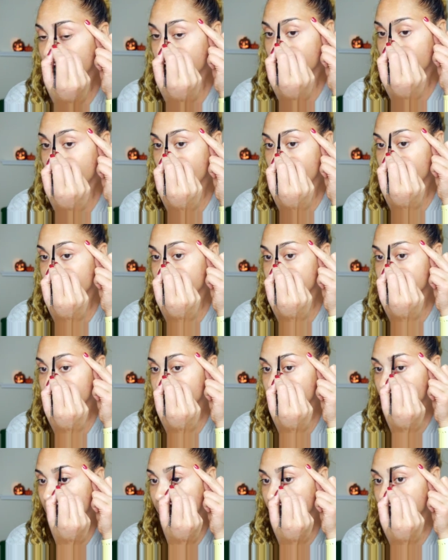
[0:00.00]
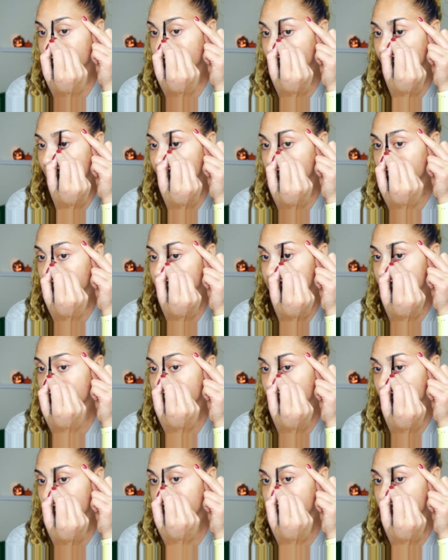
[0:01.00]
and then draw my line up
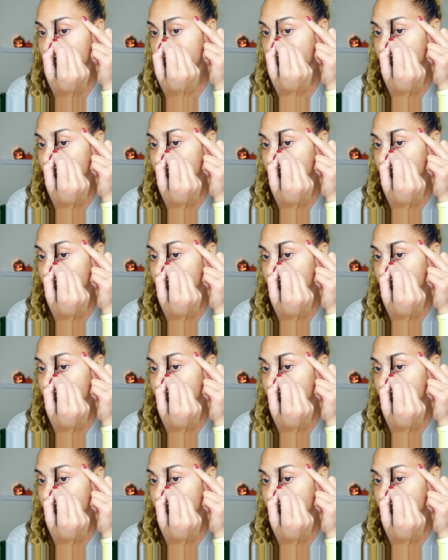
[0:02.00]
top.